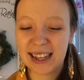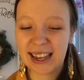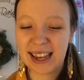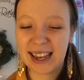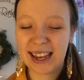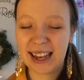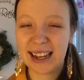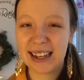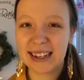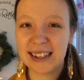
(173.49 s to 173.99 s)

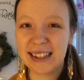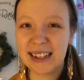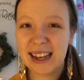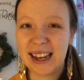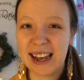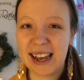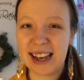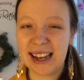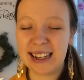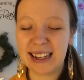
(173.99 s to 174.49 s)
and
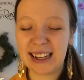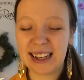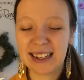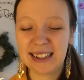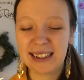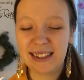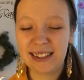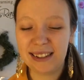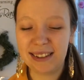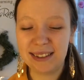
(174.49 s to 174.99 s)

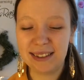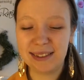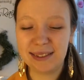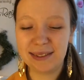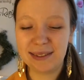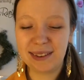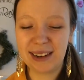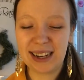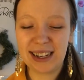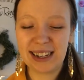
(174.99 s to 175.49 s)
as you
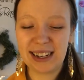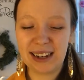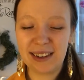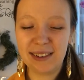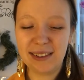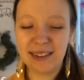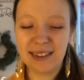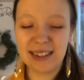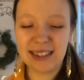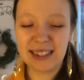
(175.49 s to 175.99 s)
find
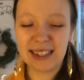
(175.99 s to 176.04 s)
out,